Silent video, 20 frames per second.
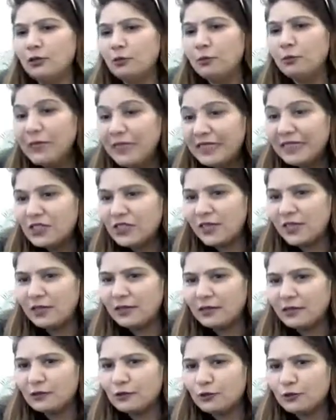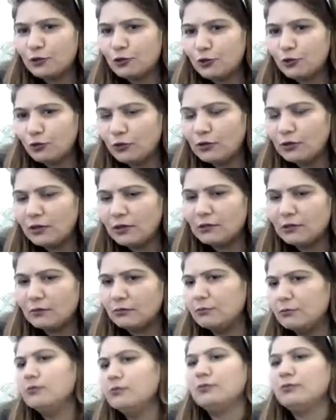beach here to show the
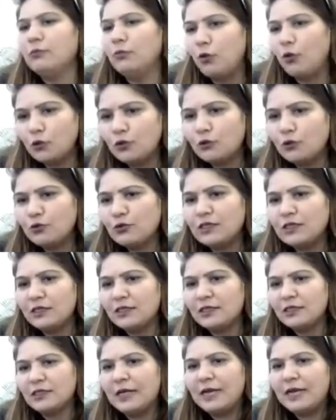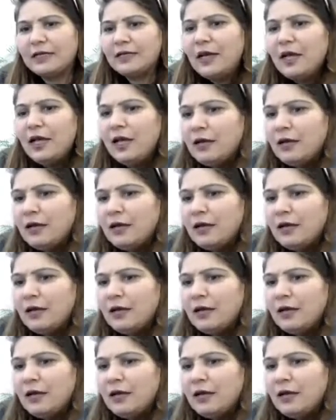monsoon season, and